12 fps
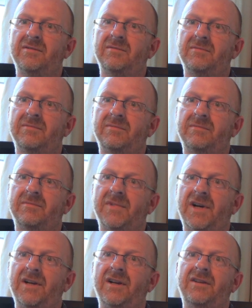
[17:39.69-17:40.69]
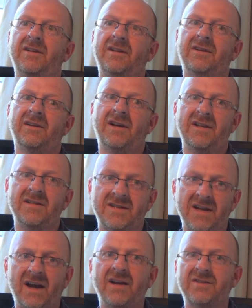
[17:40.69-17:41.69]
Oh, yeah, absolutely. And I think
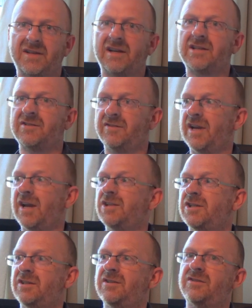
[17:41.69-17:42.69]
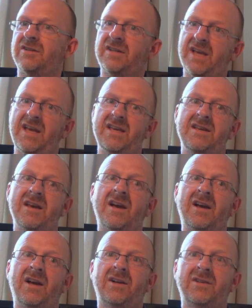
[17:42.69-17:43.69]
entire sanctification is the key
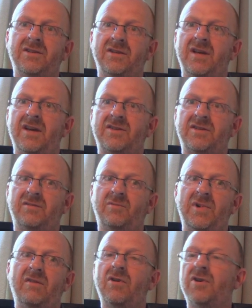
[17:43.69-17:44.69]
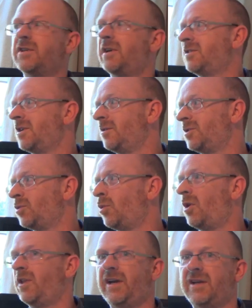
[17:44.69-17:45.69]
yeah. Mm. to this, and we haven't got time to go into
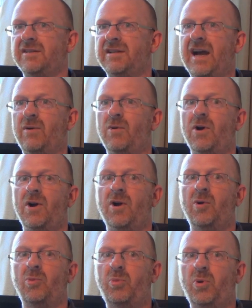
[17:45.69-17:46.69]
what that is now, mm.